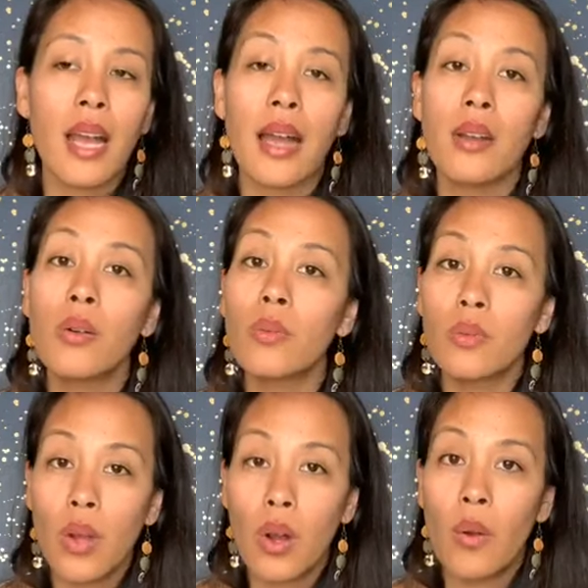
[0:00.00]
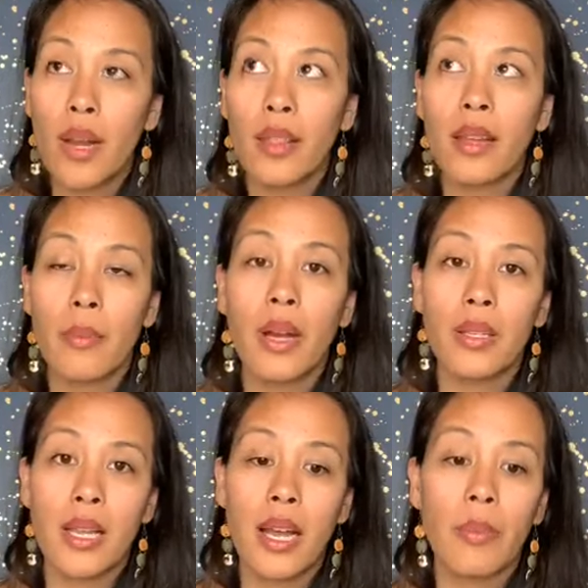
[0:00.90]
I don't know anything about
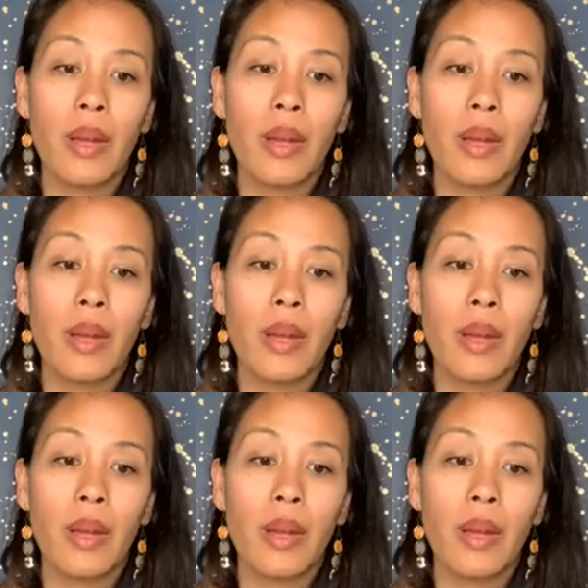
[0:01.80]
tech,